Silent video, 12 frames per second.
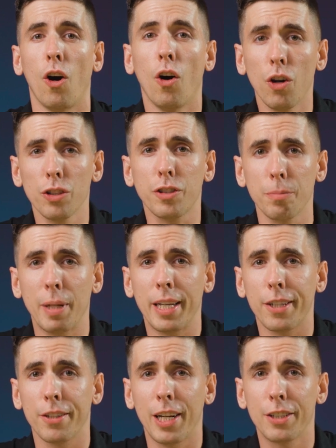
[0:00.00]

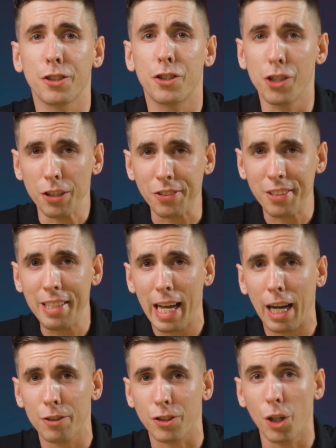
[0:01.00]
Ultimaker has just
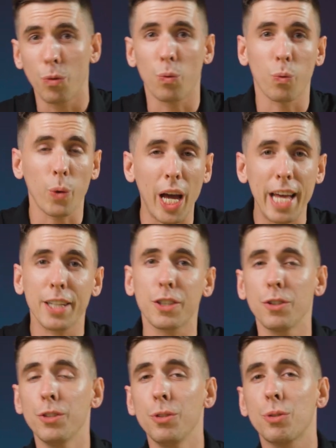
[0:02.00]
announced a
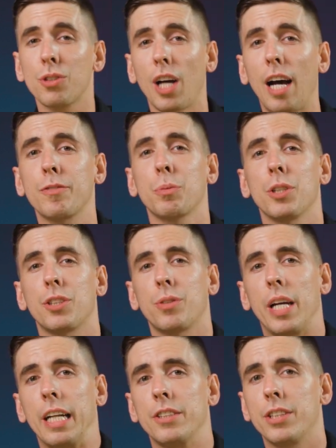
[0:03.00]
radical new software
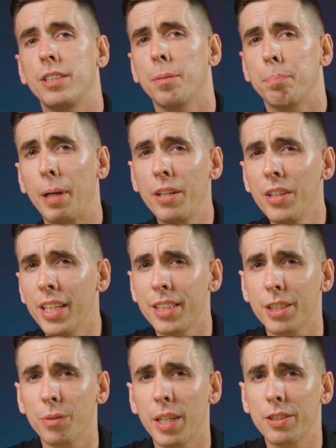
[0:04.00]
strategy to better
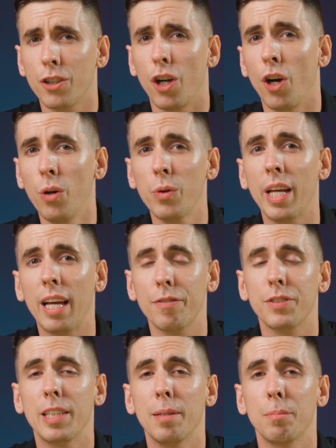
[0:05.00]
integrate their own
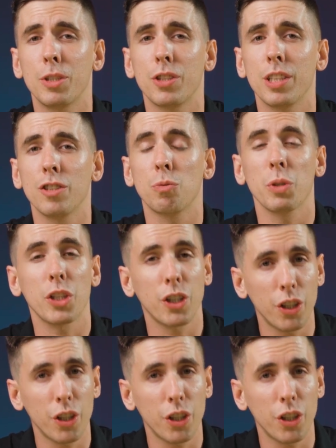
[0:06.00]
F D M machines with